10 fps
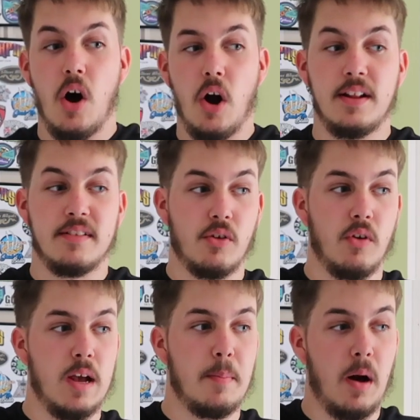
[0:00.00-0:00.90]
I
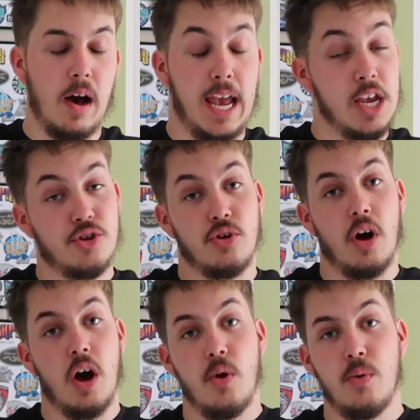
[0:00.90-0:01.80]
disagree, but each to
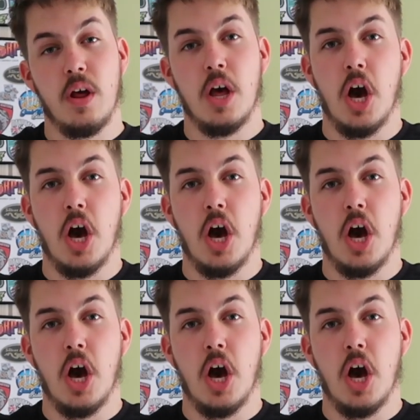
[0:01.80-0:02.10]
your own.